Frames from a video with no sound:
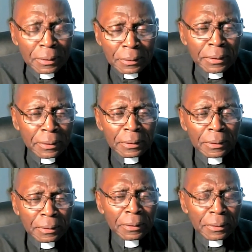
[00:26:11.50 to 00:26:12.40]
See,
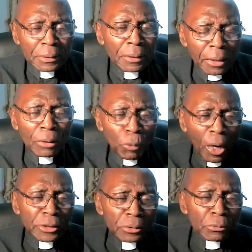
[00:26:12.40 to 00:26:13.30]
you got to
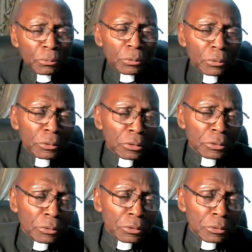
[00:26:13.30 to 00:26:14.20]
watch,
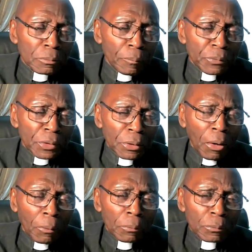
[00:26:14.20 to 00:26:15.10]
you
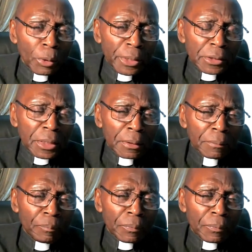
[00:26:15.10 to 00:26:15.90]
know, what it said.